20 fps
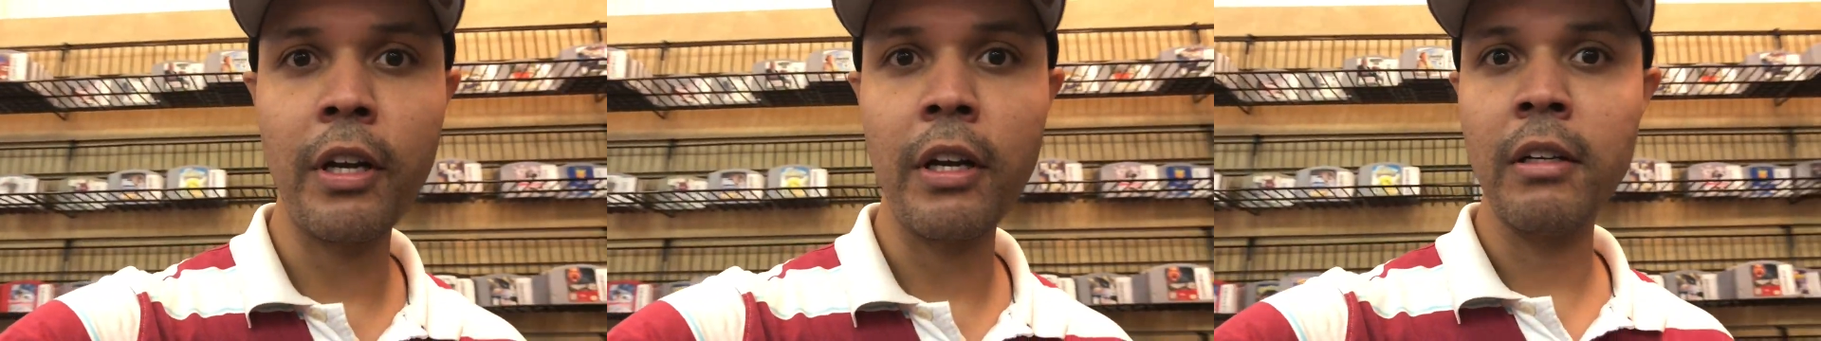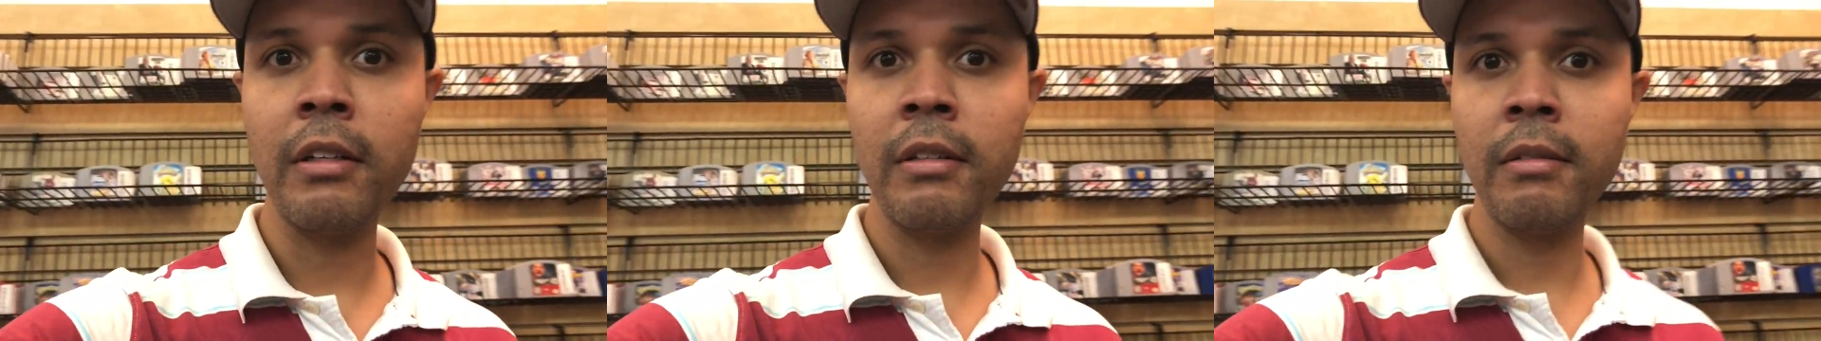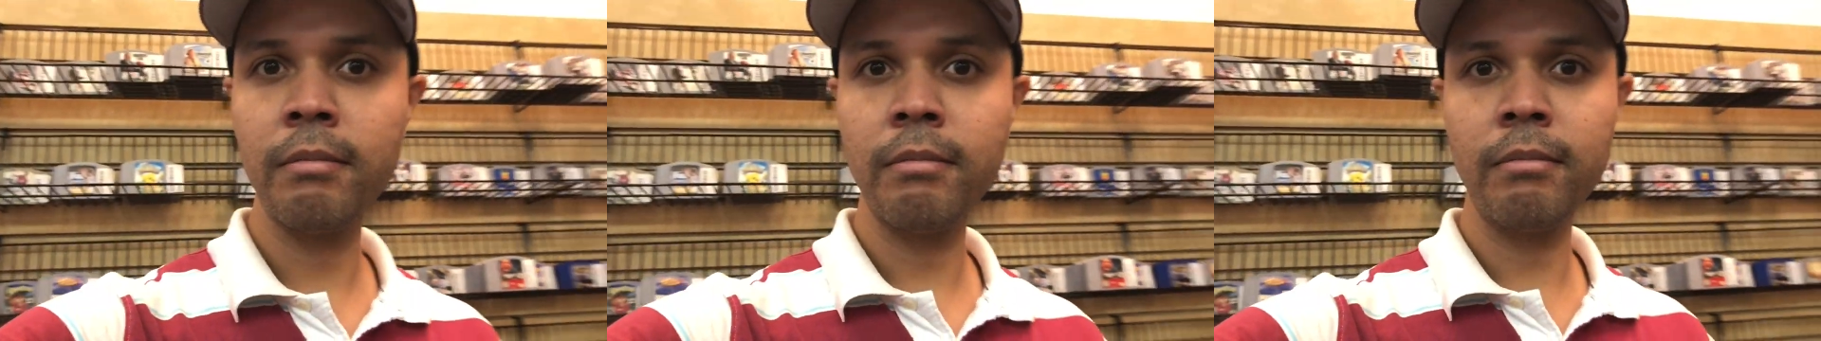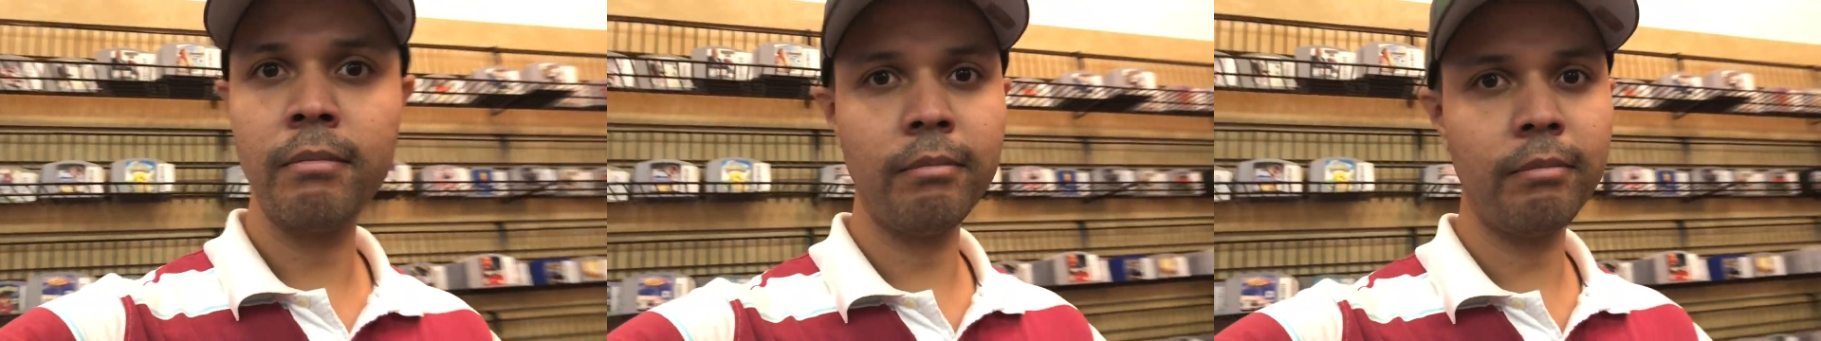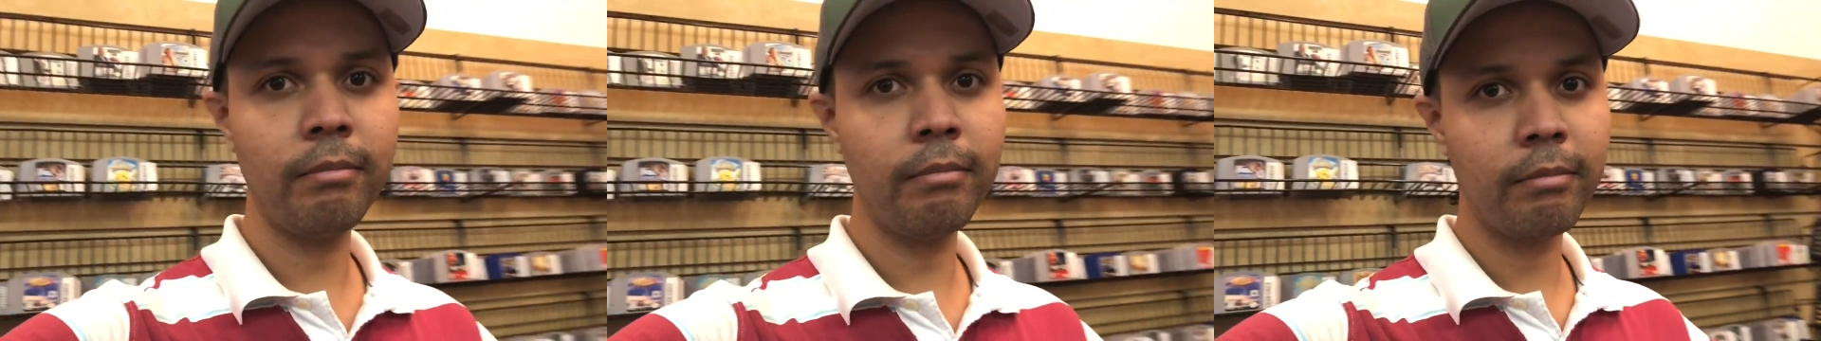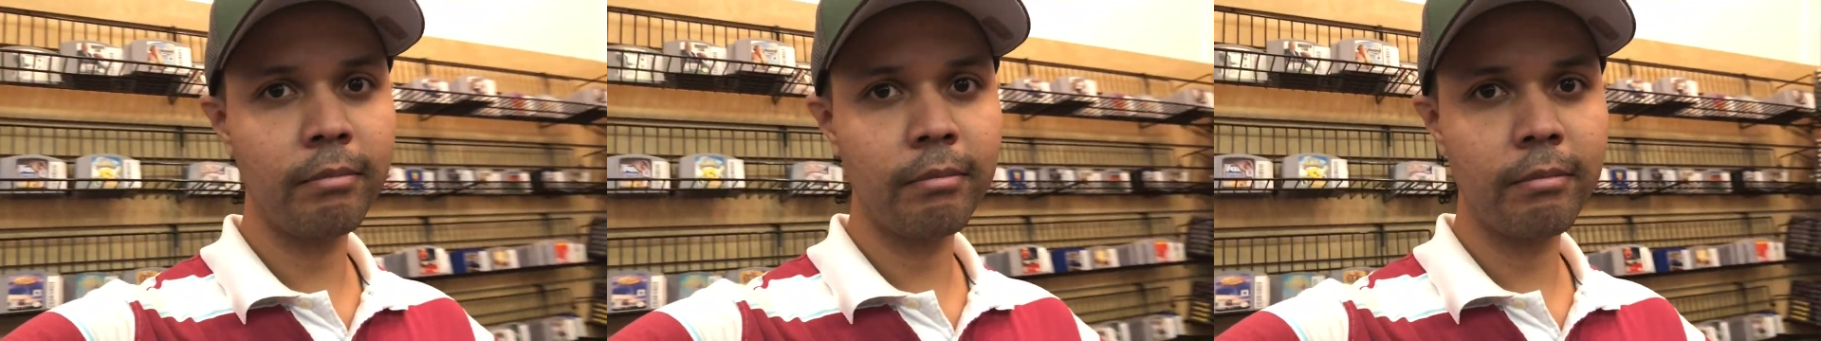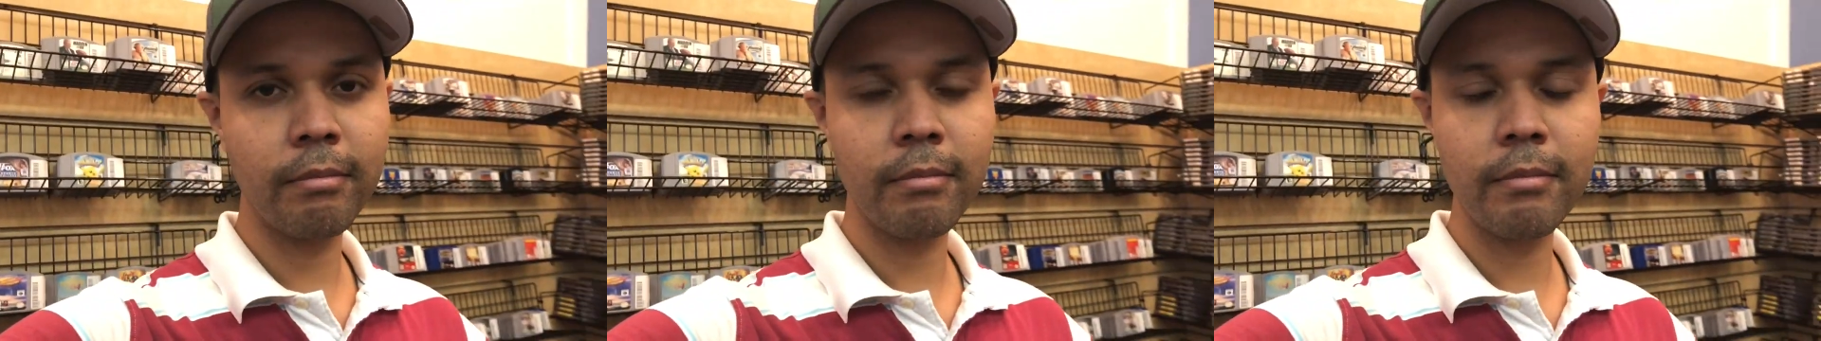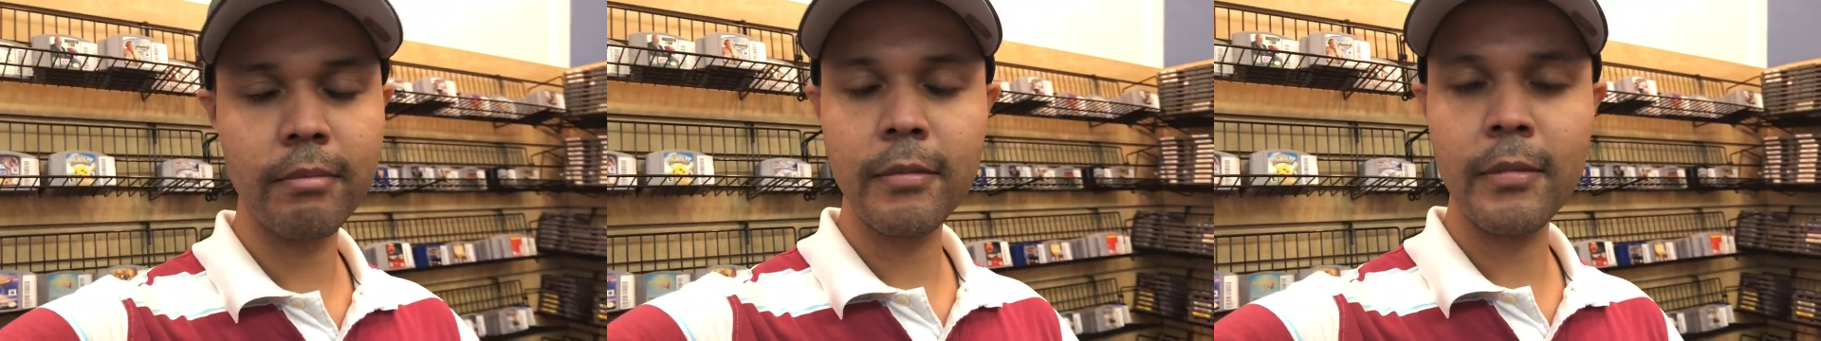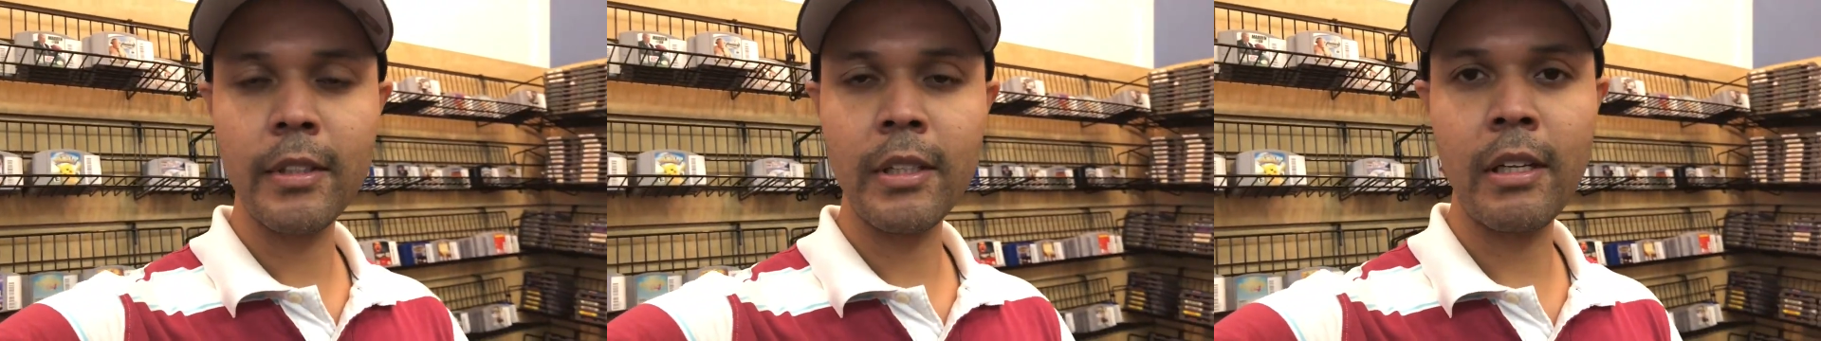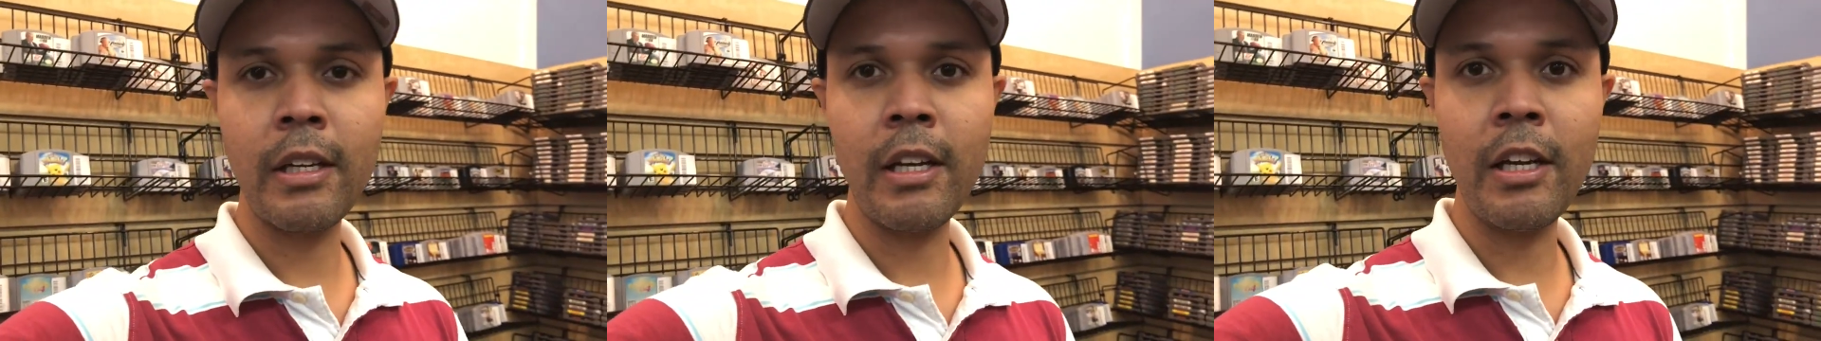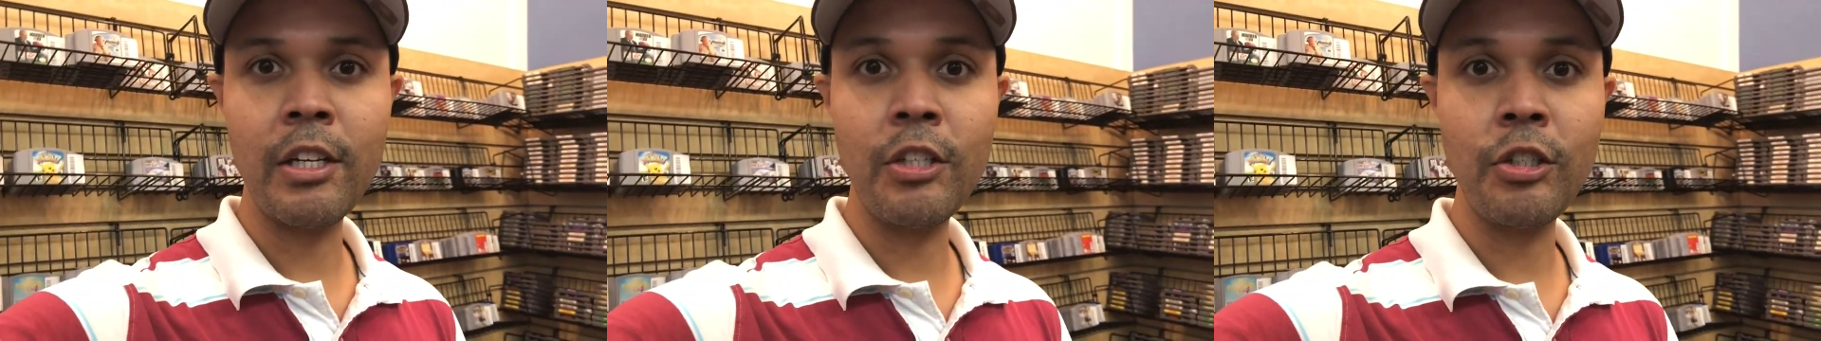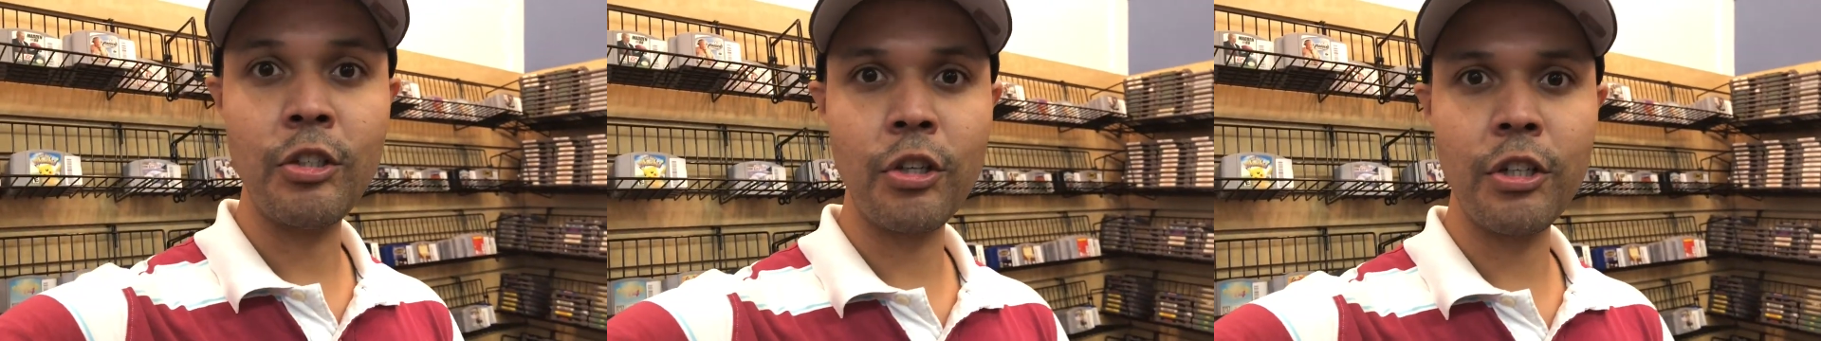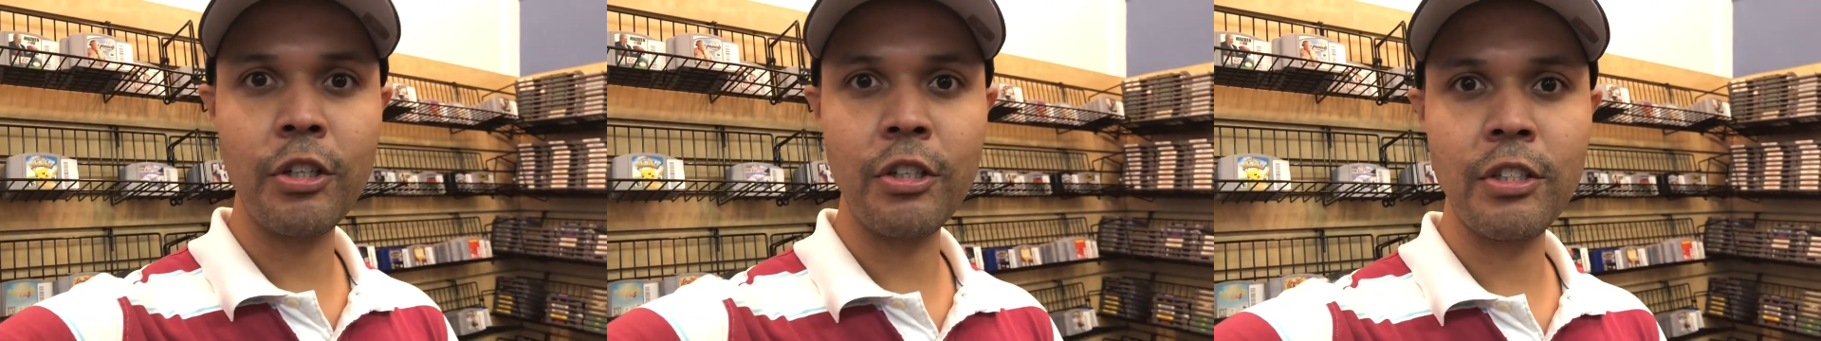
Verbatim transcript: and and enjoy